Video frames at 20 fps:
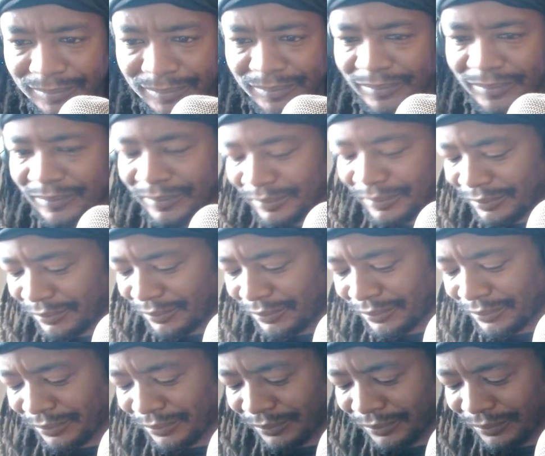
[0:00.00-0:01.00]

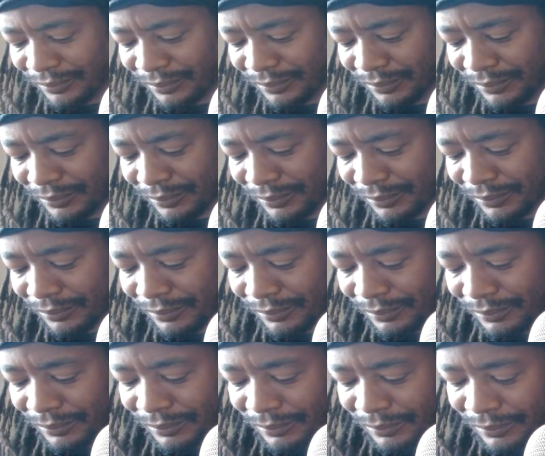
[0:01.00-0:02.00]

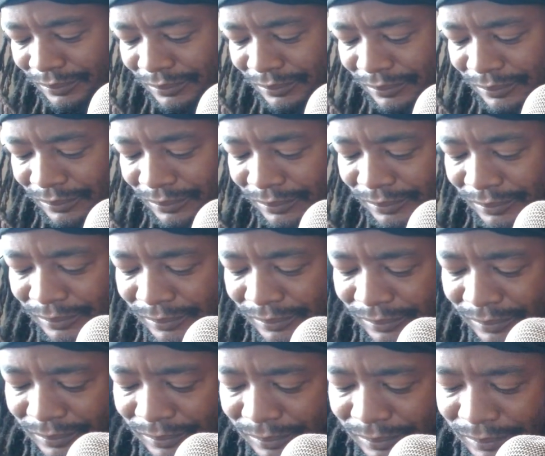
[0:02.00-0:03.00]

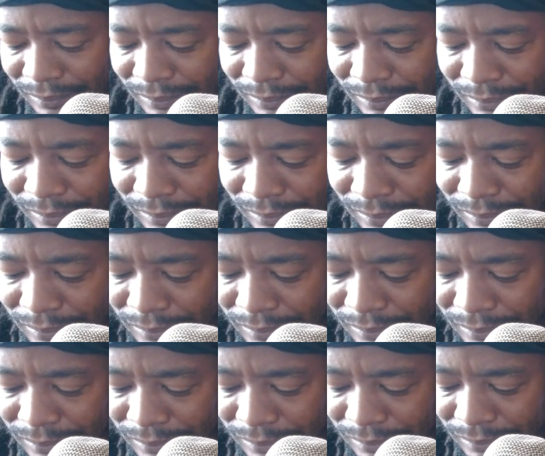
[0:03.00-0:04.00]

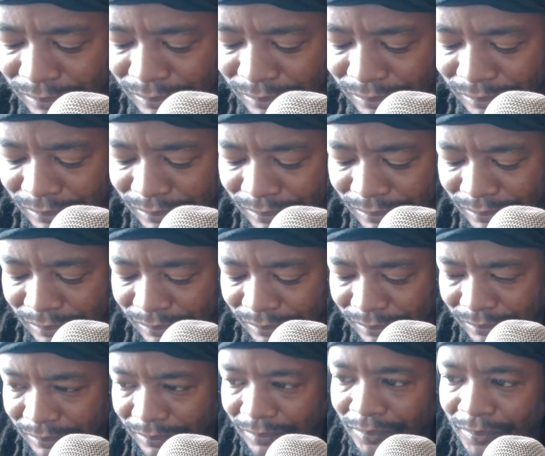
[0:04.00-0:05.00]

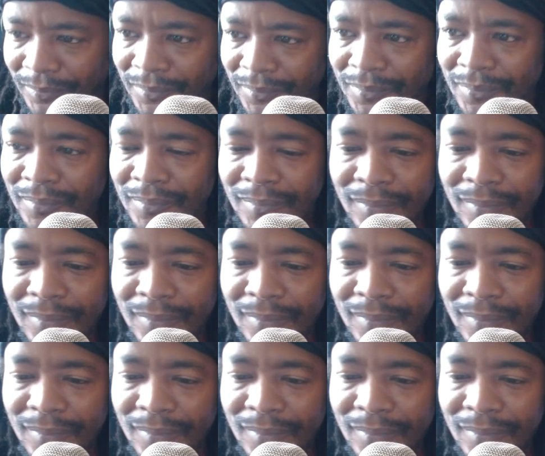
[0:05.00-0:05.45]
[no speech]